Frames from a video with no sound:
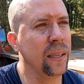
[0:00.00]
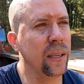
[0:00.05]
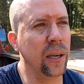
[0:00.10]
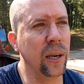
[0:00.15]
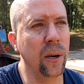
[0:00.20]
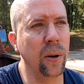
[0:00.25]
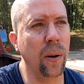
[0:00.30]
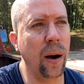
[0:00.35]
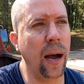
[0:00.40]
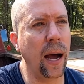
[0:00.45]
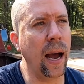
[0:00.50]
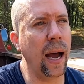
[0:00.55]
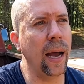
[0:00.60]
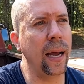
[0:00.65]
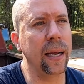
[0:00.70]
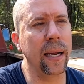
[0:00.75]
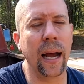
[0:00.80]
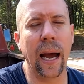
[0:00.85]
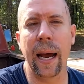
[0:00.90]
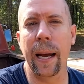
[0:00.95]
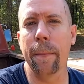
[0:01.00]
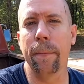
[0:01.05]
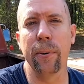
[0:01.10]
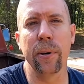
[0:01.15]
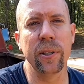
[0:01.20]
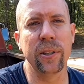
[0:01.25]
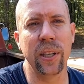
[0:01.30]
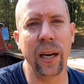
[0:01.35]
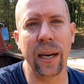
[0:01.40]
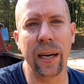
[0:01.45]
You know, I
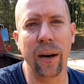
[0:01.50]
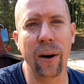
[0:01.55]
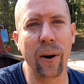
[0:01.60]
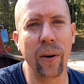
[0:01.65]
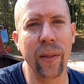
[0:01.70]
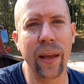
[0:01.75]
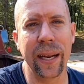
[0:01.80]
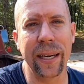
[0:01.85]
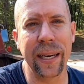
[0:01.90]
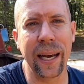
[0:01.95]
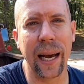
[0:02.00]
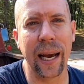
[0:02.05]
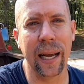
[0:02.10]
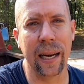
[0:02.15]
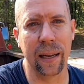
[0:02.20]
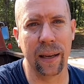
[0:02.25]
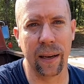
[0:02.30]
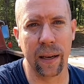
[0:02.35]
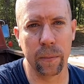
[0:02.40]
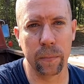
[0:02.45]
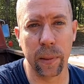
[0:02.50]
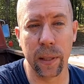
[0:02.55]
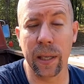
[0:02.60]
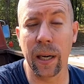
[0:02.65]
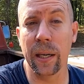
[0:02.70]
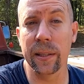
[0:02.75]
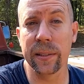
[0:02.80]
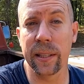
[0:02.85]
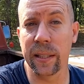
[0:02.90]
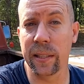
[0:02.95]
appreciate all that dialogue
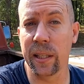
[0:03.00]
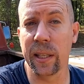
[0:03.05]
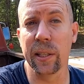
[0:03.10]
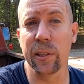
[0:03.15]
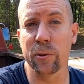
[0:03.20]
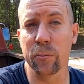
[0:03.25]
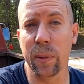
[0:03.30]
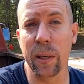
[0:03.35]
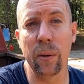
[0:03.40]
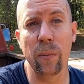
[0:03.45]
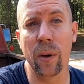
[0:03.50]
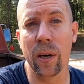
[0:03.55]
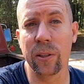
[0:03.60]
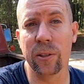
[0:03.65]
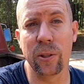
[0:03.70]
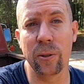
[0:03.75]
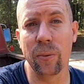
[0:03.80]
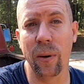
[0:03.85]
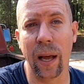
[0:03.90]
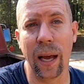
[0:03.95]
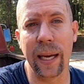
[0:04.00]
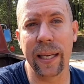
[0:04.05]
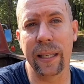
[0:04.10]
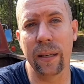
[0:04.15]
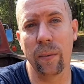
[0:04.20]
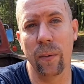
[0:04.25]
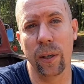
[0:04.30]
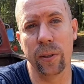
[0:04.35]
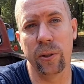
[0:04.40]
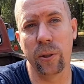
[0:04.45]
because it tells me what you
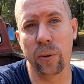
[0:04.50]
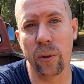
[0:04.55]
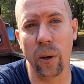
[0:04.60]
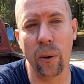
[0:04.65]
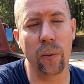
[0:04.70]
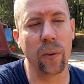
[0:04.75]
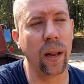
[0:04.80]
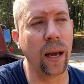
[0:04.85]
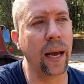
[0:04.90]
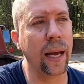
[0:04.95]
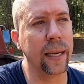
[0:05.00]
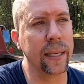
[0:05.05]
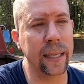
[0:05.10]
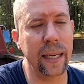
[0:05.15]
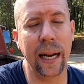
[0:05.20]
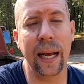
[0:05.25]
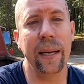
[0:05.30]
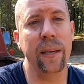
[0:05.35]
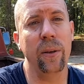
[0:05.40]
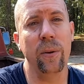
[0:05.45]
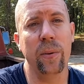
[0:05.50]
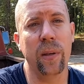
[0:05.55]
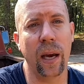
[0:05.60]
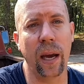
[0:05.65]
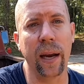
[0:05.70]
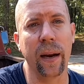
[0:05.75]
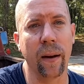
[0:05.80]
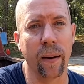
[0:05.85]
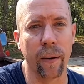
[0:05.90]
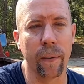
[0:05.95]
like and what you don't like. And I do
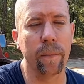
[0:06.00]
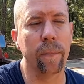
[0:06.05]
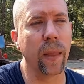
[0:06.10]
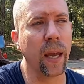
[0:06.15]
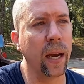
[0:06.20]
care.